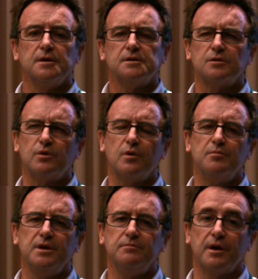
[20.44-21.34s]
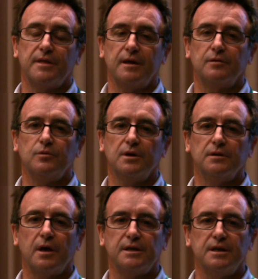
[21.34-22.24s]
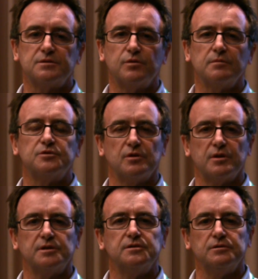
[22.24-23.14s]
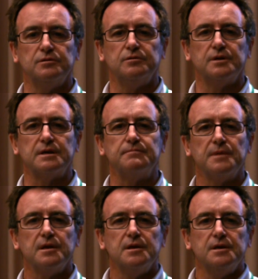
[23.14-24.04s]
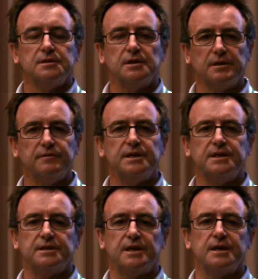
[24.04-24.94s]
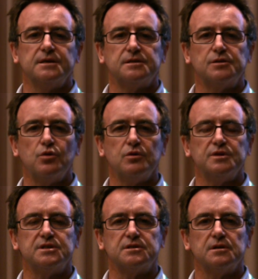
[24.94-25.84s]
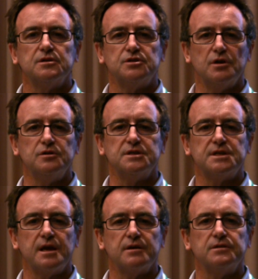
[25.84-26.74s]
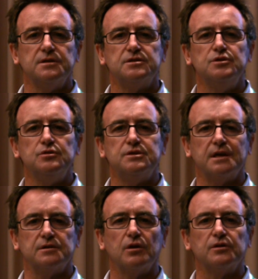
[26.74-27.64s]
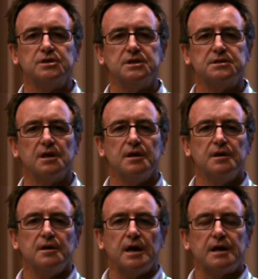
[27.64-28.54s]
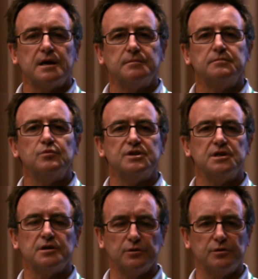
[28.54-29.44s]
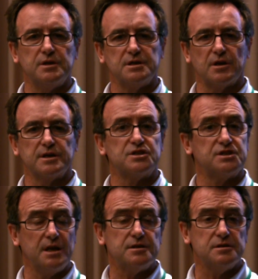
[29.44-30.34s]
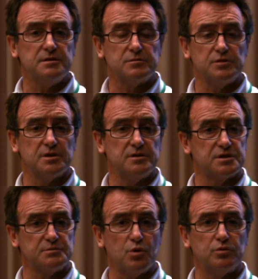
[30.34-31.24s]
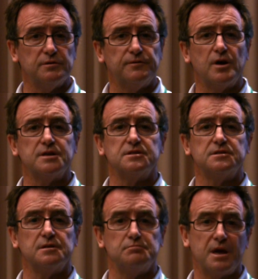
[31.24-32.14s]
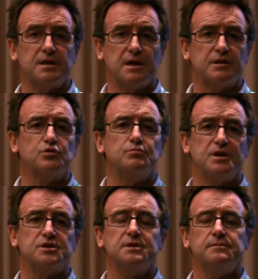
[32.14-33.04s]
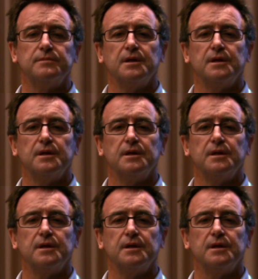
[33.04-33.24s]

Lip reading: So what do I mean by that? Well, I guess what I'm trying to deliver here today is a talk which shows us how these new technologies which include things like sensors, which are the small devices that make the actual measurement,